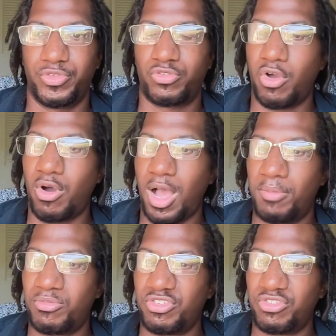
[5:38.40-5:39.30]
so
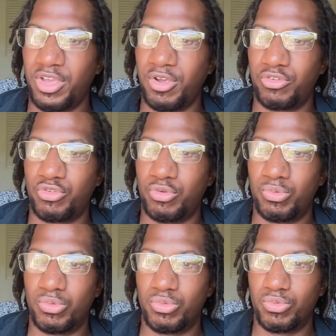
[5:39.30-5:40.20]
I'm just here
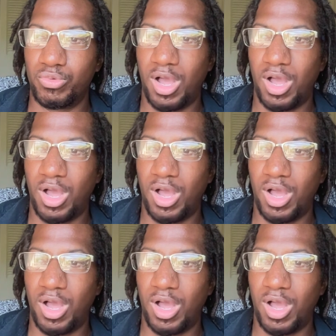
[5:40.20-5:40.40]
to